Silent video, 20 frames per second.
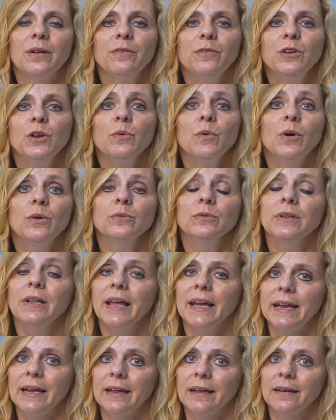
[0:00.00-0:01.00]
if you own
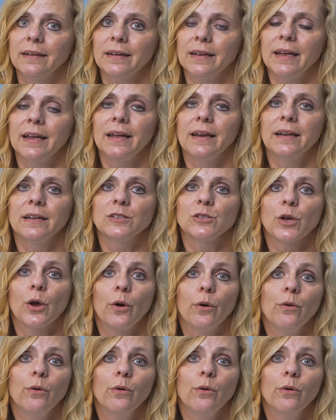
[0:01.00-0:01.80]
land and it's